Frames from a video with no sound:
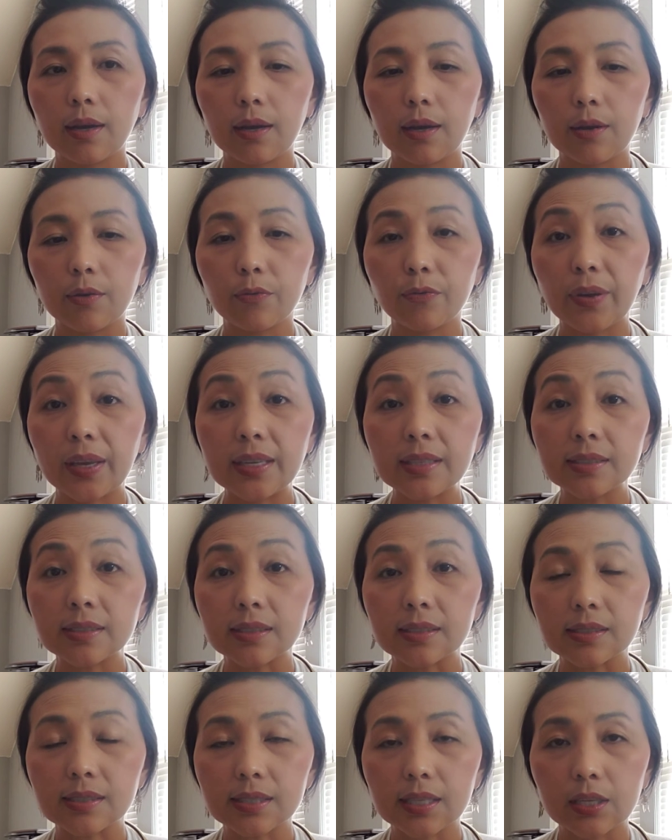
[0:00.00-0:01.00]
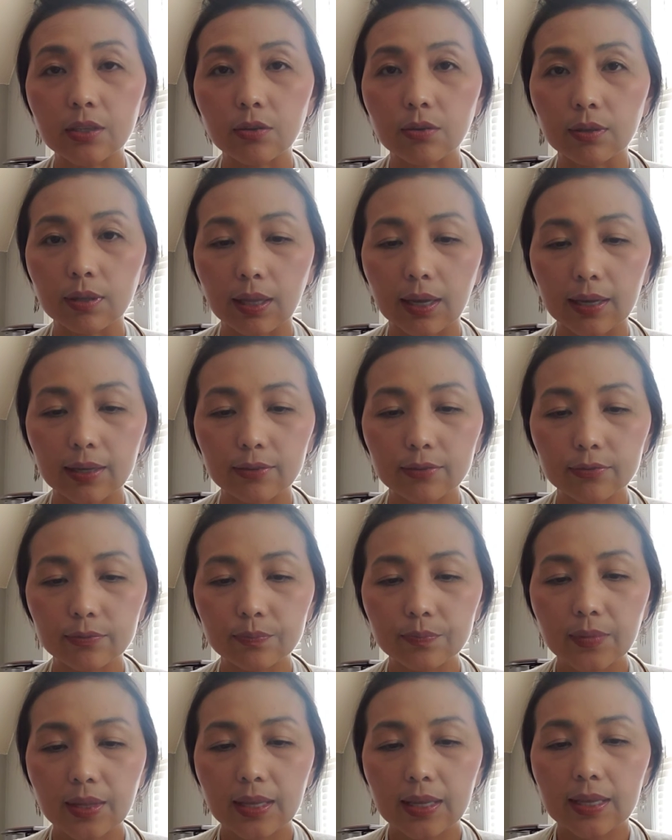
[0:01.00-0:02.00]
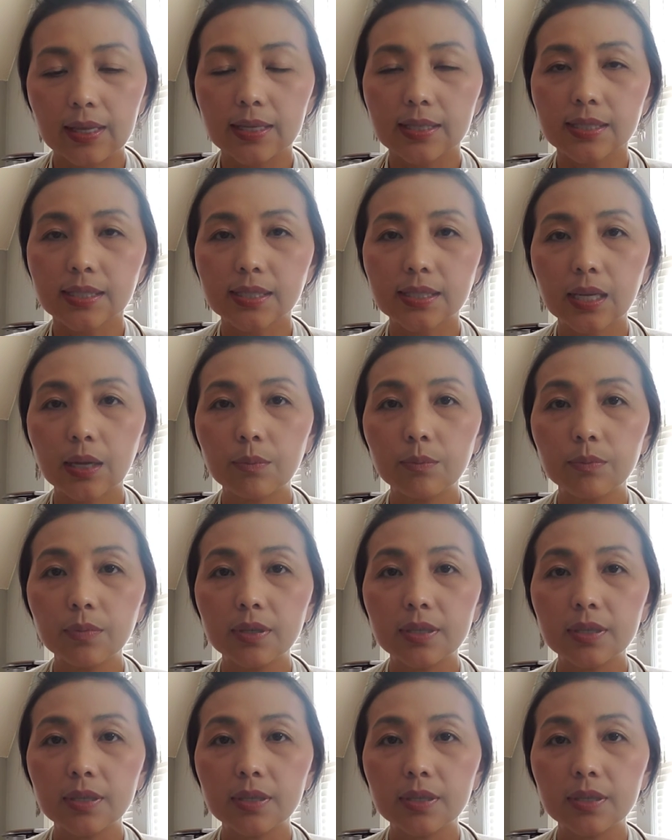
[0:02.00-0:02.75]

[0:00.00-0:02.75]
phases in your life. Some